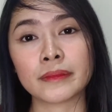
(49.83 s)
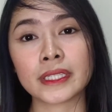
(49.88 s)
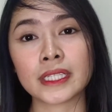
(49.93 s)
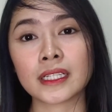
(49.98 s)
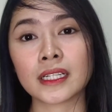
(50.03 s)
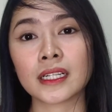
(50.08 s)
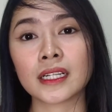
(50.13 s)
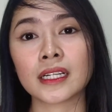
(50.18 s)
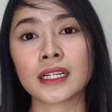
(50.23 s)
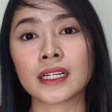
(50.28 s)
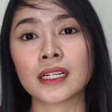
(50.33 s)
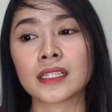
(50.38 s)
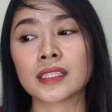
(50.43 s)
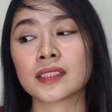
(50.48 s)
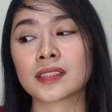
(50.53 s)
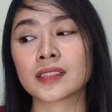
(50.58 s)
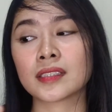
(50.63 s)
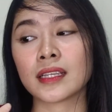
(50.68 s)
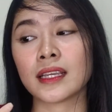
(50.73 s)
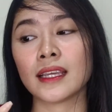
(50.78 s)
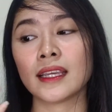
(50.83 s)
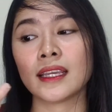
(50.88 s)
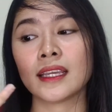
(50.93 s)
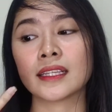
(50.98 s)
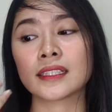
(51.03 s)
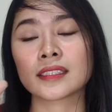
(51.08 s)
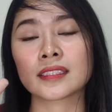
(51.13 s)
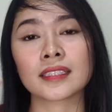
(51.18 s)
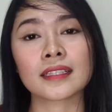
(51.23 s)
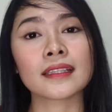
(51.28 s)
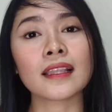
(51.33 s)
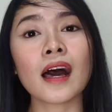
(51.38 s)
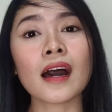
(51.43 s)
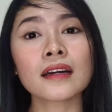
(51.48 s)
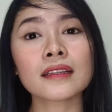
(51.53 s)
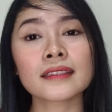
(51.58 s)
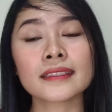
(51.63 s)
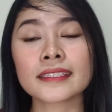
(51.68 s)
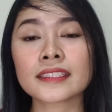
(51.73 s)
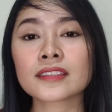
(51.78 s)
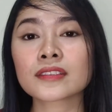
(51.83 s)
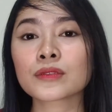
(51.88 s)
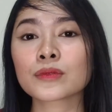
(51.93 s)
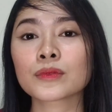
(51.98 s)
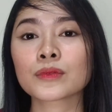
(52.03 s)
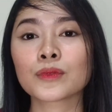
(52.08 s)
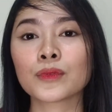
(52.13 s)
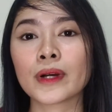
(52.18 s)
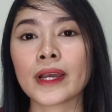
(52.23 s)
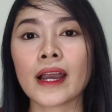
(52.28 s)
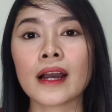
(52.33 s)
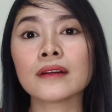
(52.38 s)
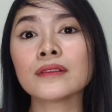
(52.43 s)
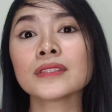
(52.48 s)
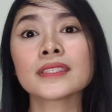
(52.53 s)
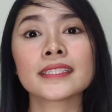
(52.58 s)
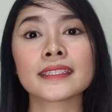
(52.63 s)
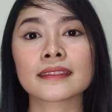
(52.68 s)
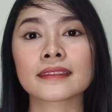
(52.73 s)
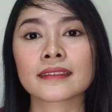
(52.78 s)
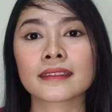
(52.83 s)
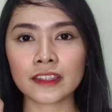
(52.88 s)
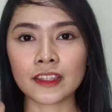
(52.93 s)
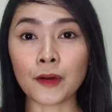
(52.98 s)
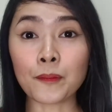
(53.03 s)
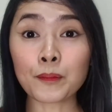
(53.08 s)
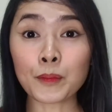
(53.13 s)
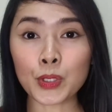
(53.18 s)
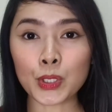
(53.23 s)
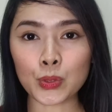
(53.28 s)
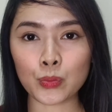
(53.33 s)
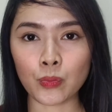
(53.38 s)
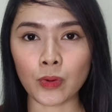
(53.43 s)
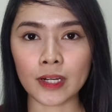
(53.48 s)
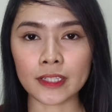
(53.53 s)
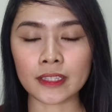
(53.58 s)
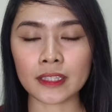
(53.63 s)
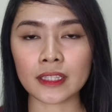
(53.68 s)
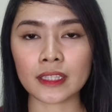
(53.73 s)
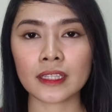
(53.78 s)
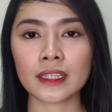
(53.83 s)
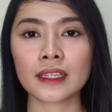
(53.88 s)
because it's a long list why I wouldn't. Number 1.